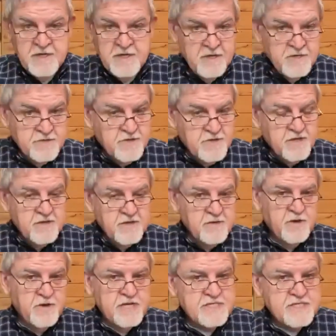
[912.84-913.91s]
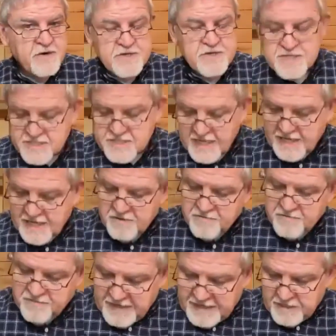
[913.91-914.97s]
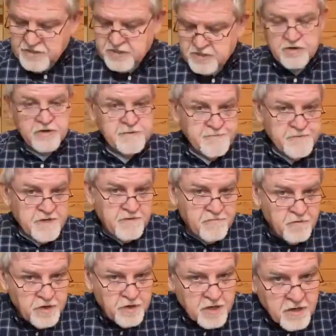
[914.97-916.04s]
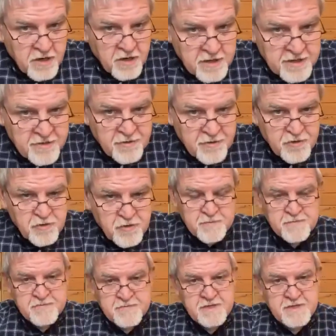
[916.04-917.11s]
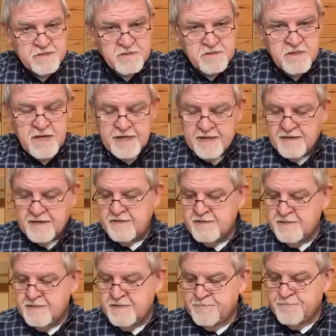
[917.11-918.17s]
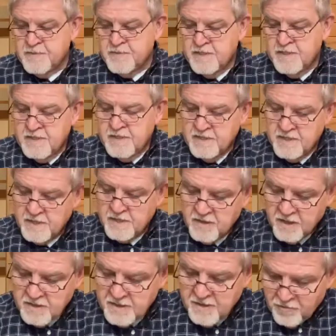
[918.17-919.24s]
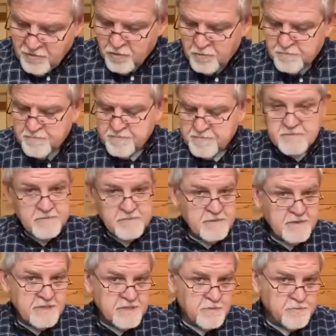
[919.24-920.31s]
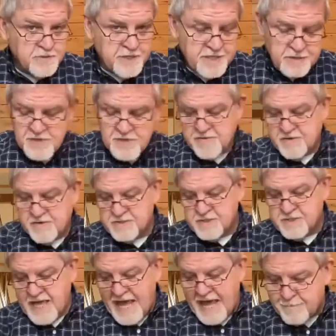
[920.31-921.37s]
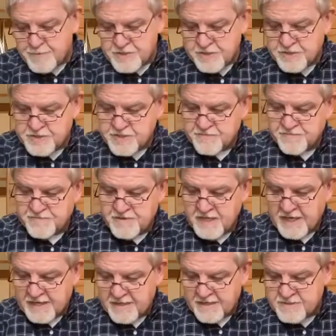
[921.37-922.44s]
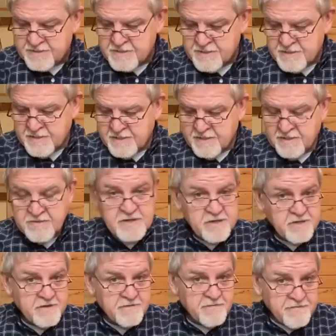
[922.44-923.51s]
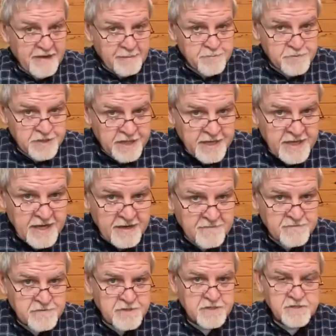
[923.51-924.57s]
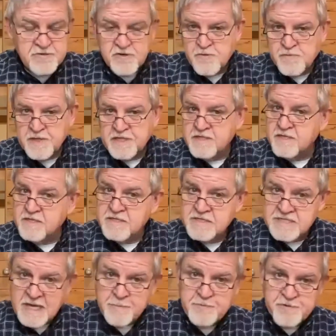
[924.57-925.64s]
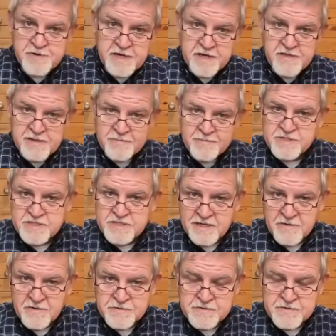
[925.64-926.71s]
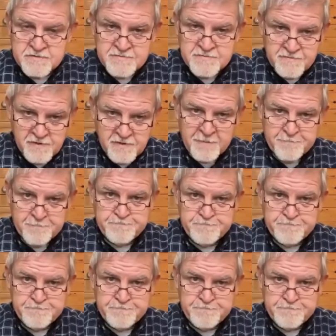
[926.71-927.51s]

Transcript: So it brings out the second feature of what a godly home is like. A godly home is a place where there's absence of things that the family have determined to separate themselves from.